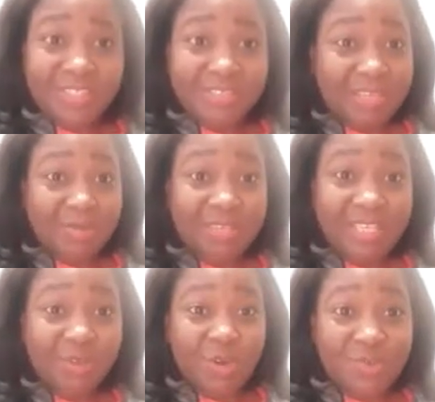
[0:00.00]

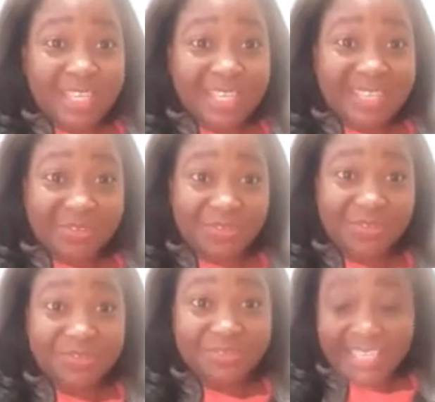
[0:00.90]
There's always a
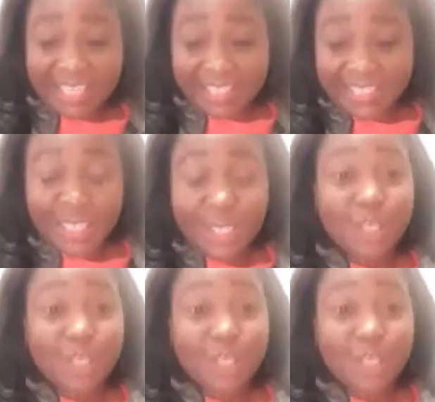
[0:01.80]
death in it.